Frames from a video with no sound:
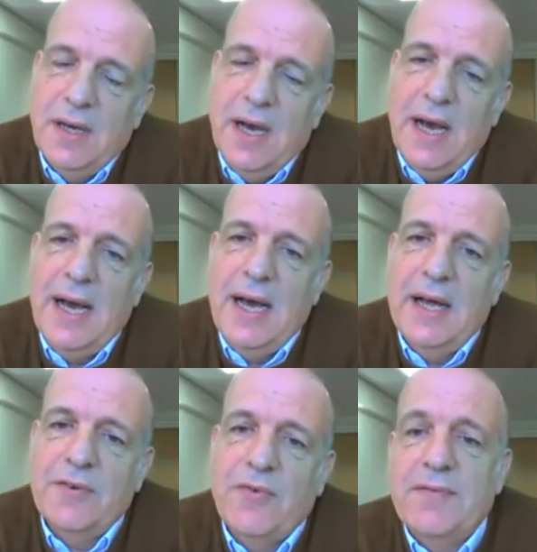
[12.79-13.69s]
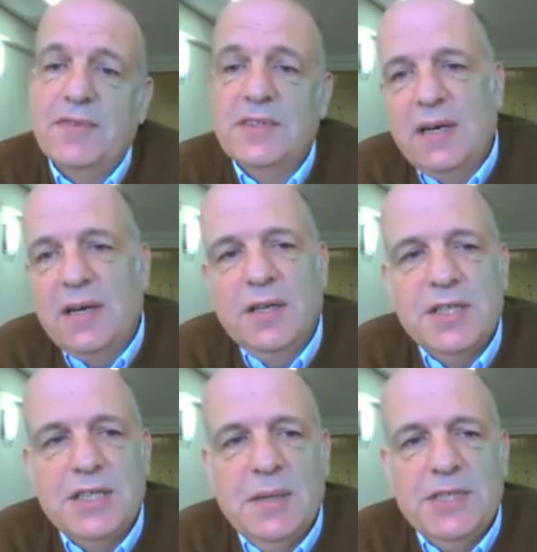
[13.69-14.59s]
and Raven
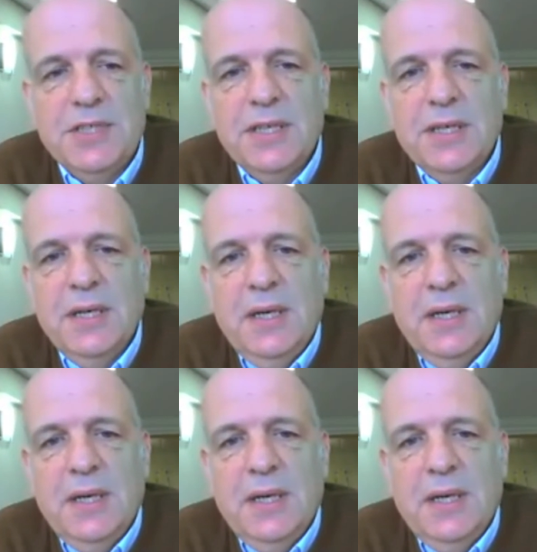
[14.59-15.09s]
Technologies Limited.